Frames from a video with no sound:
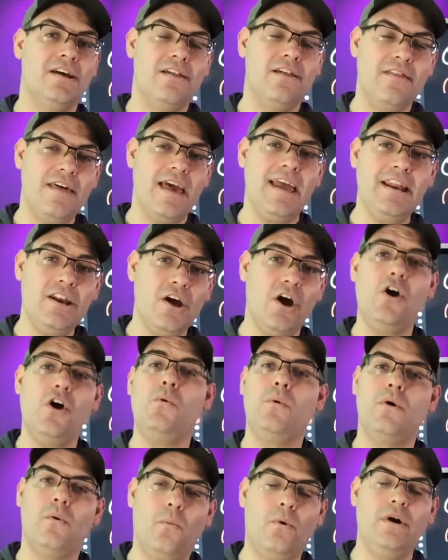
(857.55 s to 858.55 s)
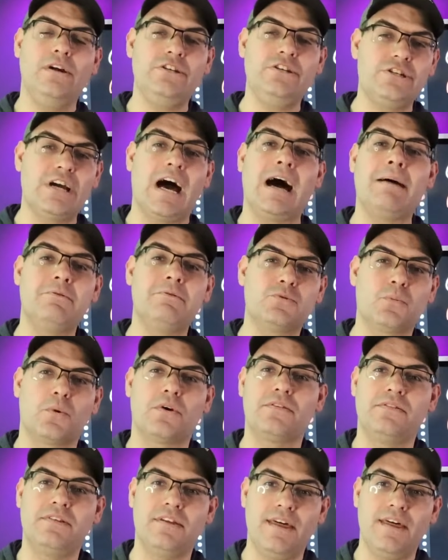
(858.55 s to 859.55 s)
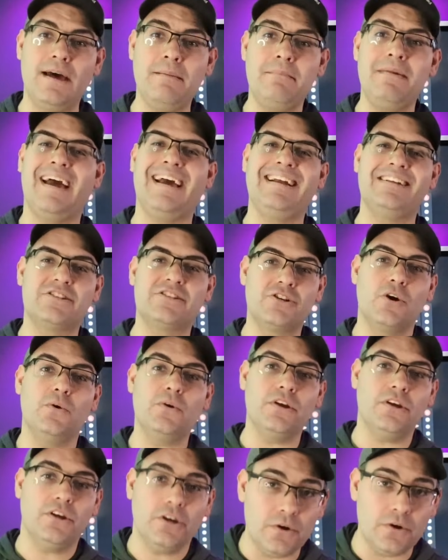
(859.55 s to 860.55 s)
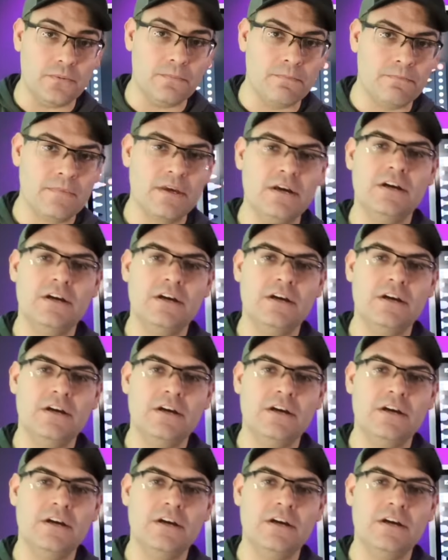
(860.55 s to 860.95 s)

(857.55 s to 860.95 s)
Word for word: they know what one job is worth to them and so do you.